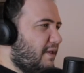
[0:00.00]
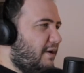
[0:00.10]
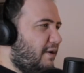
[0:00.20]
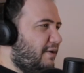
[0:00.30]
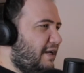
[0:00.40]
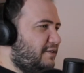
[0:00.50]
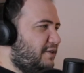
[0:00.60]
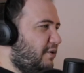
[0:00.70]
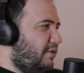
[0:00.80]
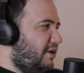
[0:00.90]
Okay,
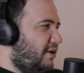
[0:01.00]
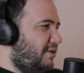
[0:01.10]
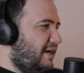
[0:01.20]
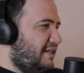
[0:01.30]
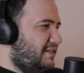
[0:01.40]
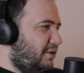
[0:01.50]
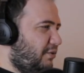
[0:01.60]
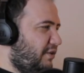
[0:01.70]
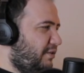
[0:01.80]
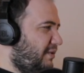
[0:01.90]
so are you guys still
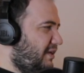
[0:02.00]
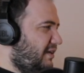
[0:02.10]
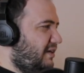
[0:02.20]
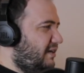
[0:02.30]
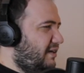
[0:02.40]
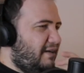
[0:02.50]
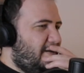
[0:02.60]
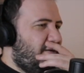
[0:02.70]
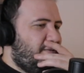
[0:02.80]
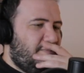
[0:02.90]
with me?
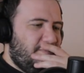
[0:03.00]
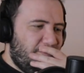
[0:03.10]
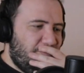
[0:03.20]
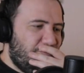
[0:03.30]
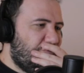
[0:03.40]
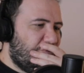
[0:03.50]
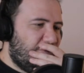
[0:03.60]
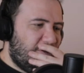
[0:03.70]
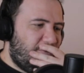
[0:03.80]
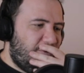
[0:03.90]

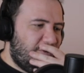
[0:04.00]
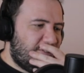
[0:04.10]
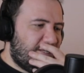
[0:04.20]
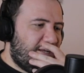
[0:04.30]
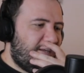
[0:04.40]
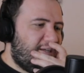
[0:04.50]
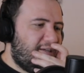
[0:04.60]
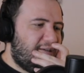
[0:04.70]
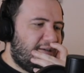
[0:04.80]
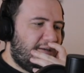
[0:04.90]
It feels like
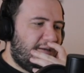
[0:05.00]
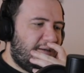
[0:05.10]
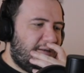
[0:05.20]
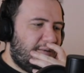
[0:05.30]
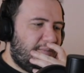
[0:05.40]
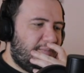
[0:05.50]
I